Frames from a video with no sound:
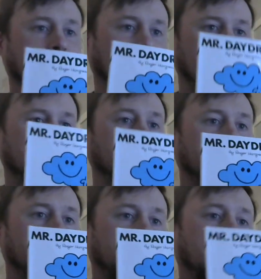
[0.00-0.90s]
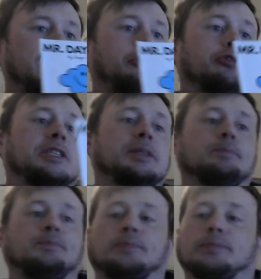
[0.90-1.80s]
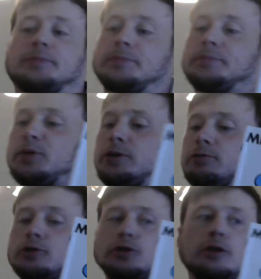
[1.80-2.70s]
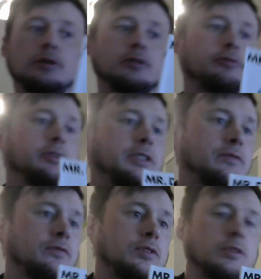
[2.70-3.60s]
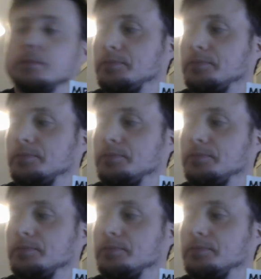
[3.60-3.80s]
It's Mr. Daydream by Roger Hargreaves.